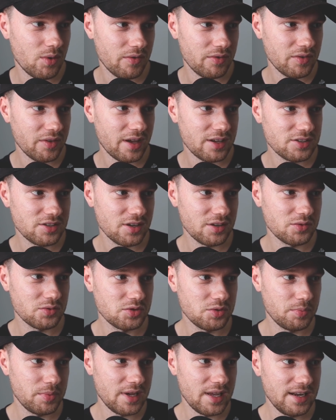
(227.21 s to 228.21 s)
I feel that circle
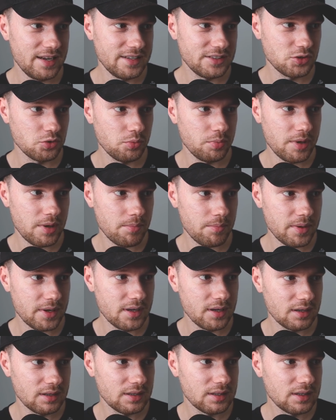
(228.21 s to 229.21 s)
should be a little bit
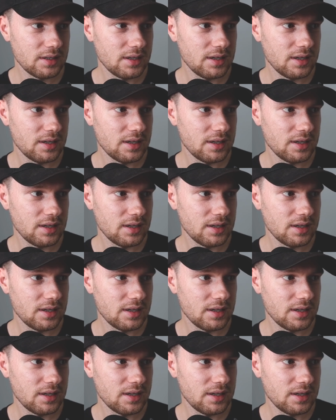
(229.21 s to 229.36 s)
bigger.